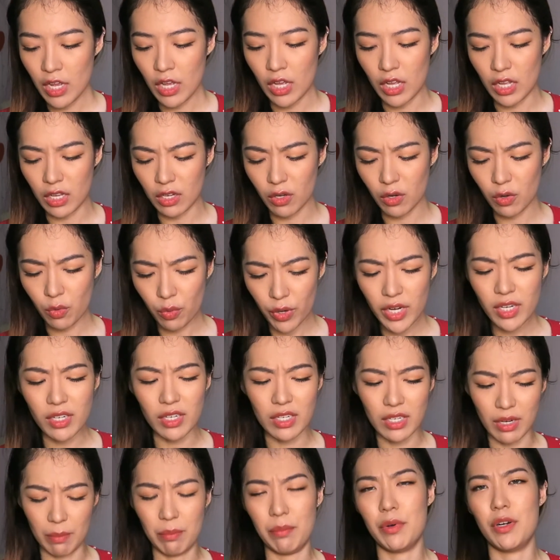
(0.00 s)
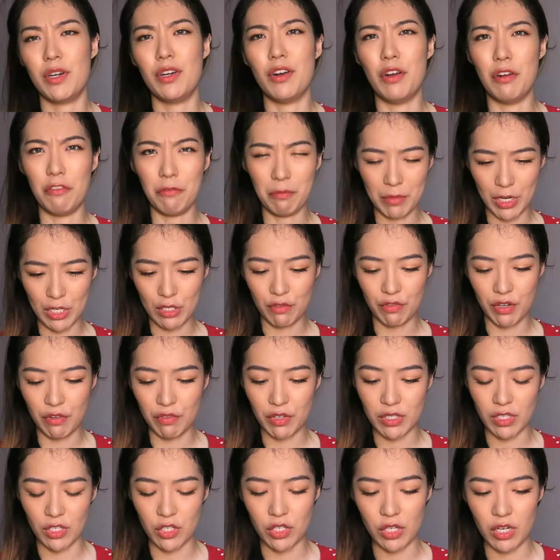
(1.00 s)
quite a number of March
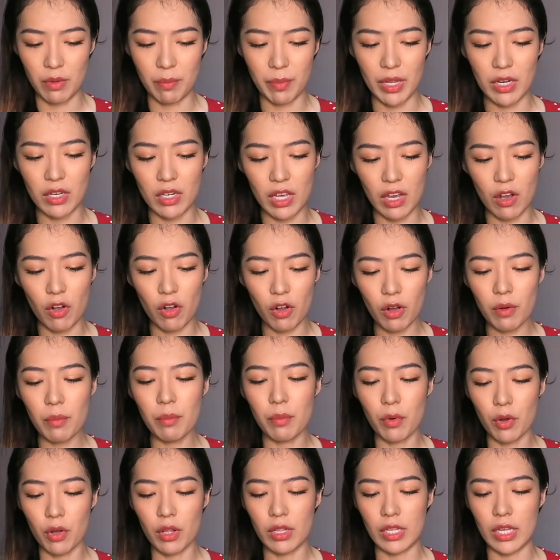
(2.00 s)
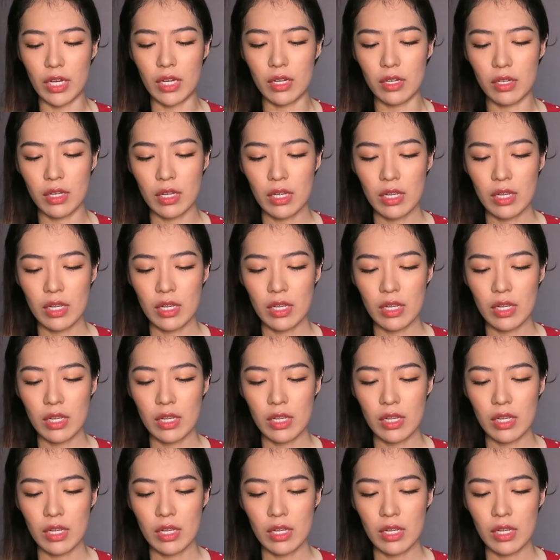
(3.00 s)
favorites actually, but they are all more like,